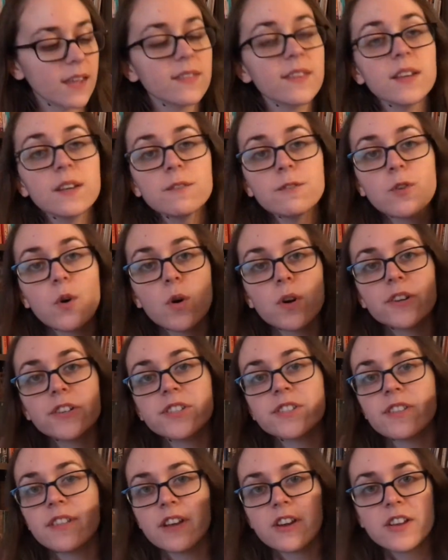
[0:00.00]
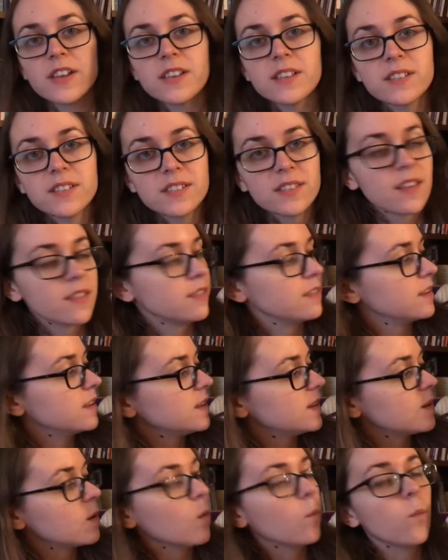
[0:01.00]
And then of course there is
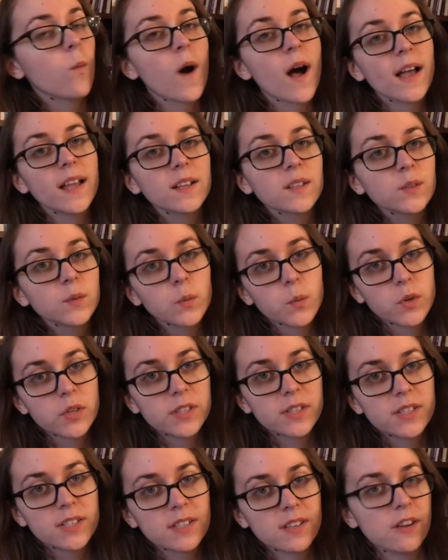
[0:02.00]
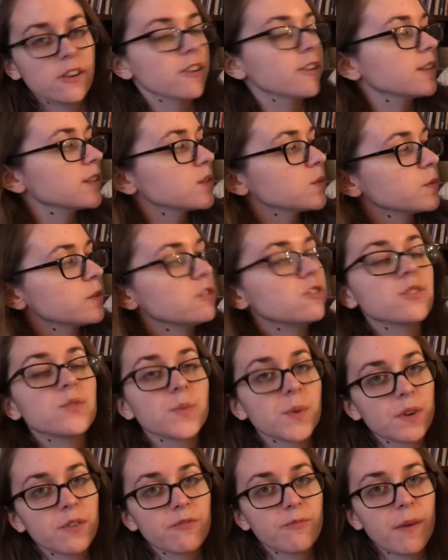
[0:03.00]
the Wildwood series, which is
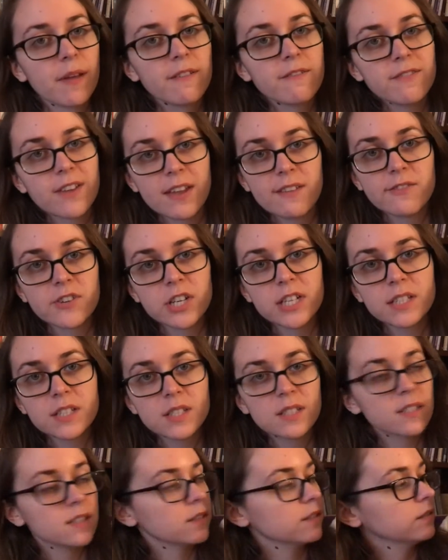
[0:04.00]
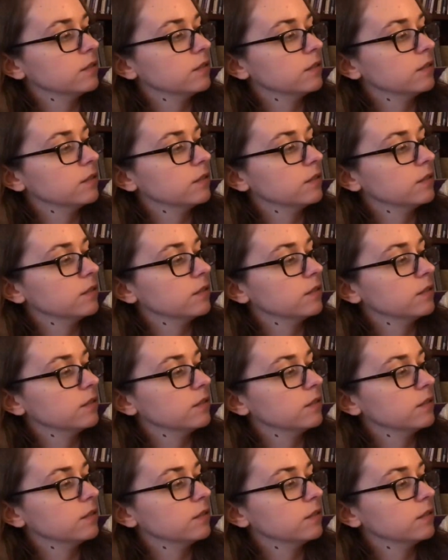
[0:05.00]
one of my favorites.